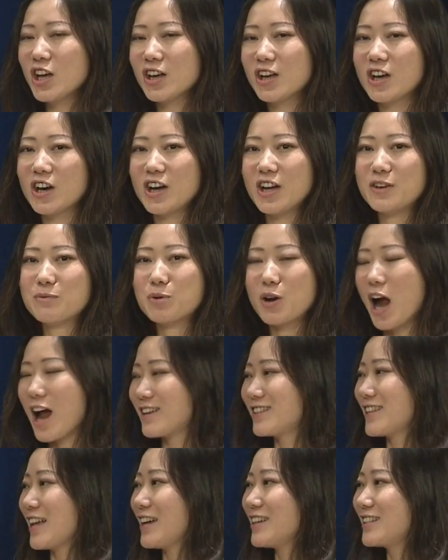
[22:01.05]
good
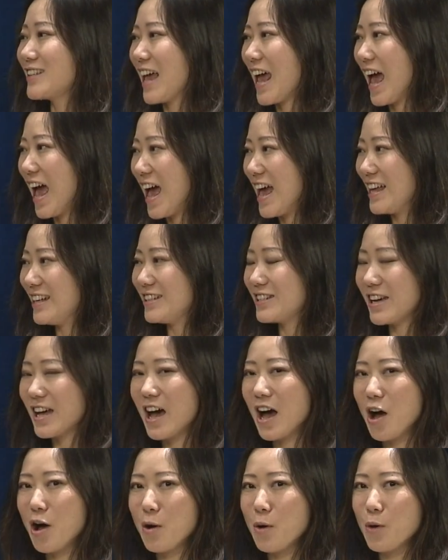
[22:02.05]
process, and
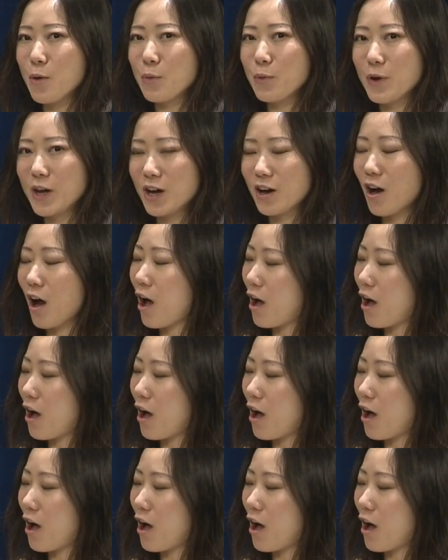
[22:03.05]
we are